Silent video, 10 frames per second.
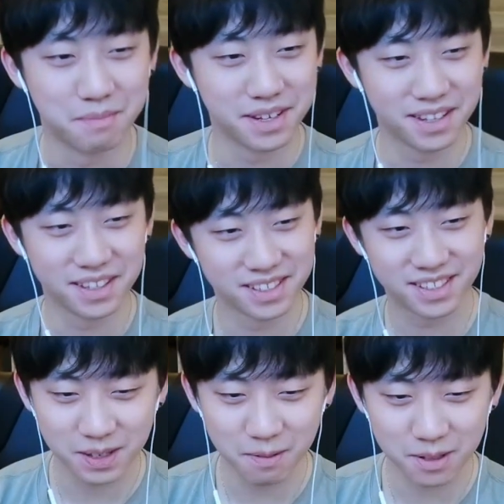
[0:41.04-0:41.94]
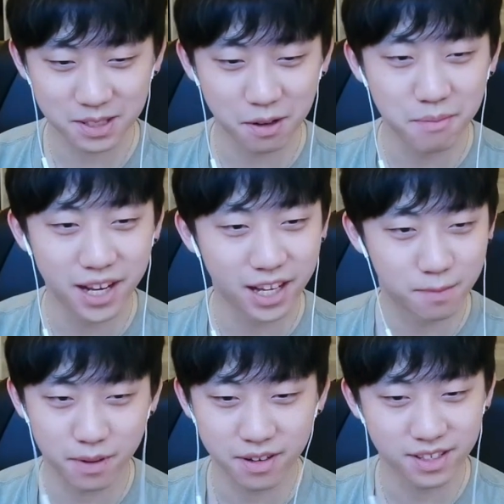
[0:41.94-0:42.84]
because there were so many
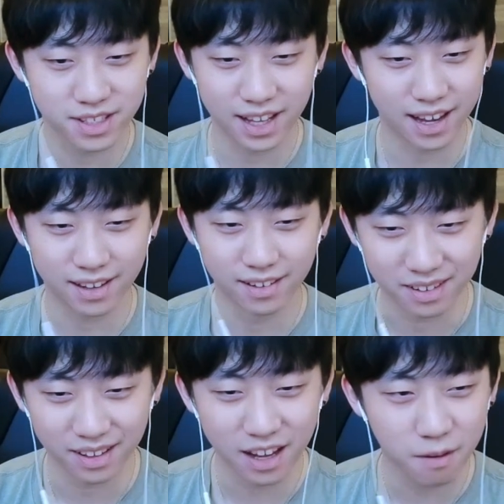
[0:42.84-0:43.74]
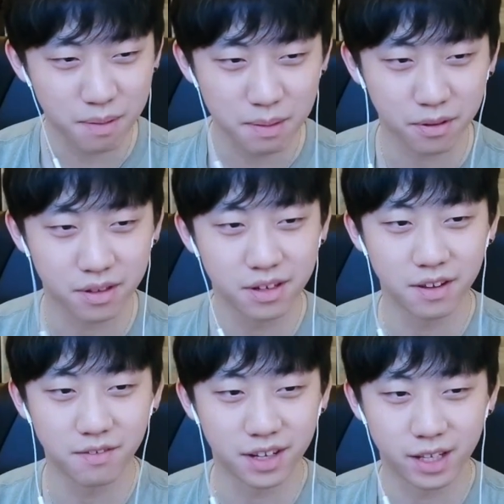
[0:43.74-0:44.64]
experiences that a lot of people couldn't
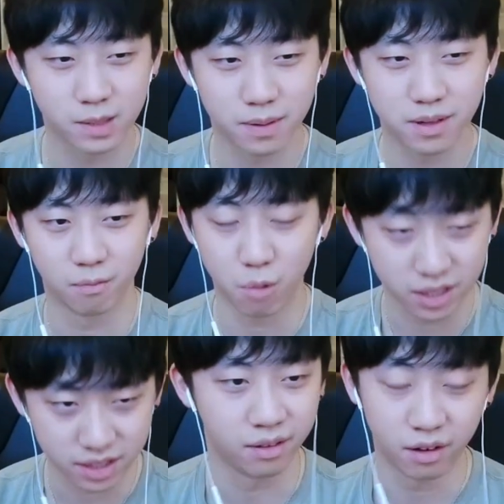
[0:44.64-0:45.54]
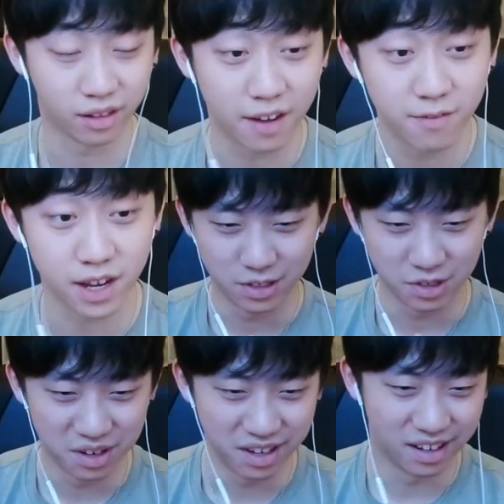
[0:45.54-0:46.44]
even experience once in their lifetime.
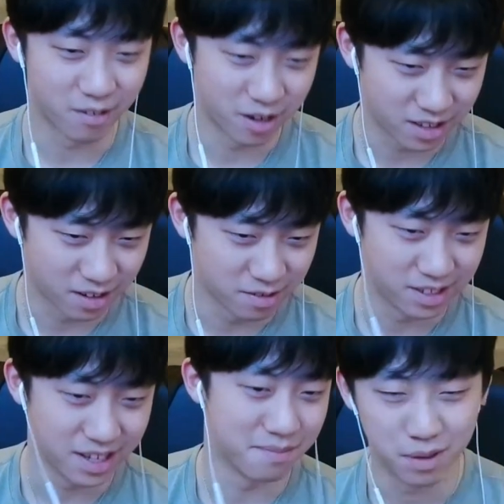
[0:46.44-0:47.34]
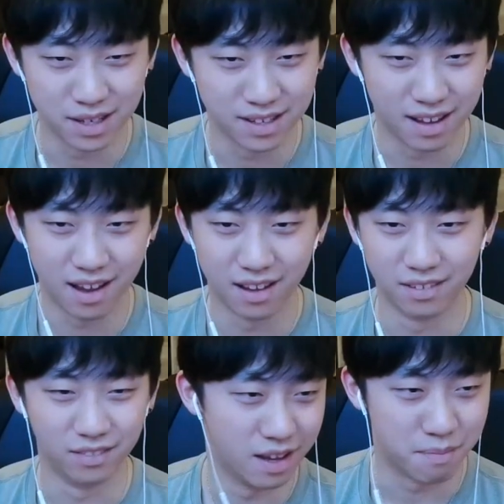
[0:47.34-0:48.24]
Joining the cross-country team, being
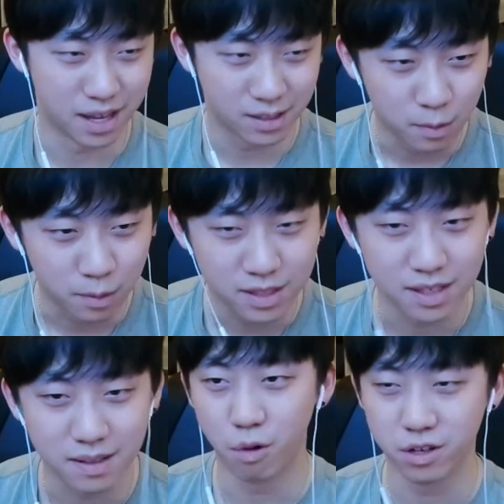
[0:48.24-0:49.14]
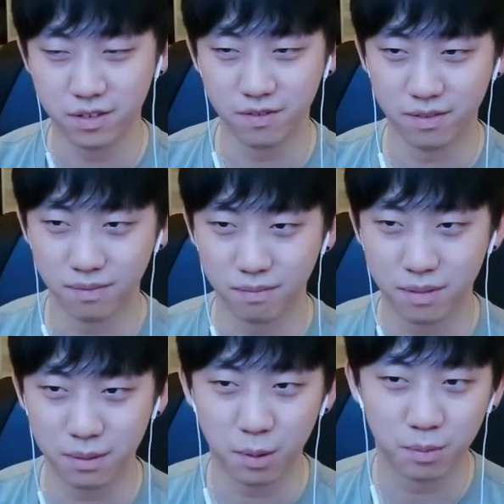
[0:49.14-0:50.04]
on a basketball team, watching
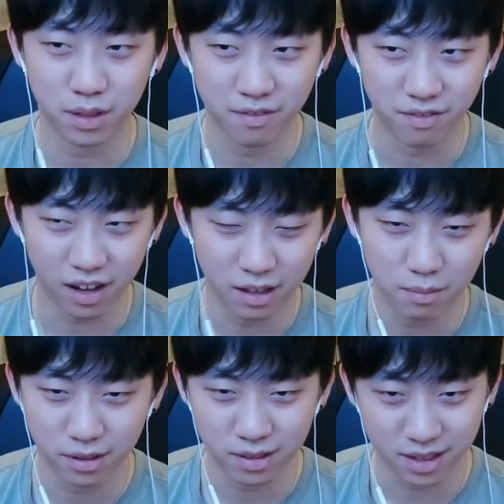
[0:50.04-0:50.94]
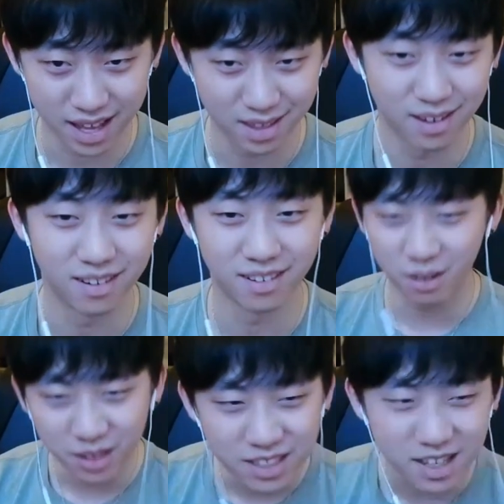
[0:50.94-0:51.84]
people play volleyball together,
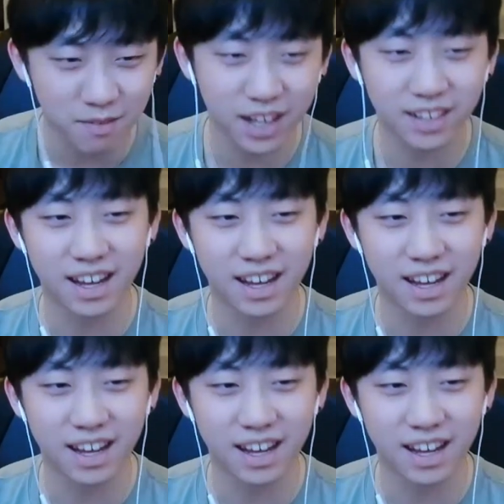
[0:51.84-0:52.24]
all the stuff like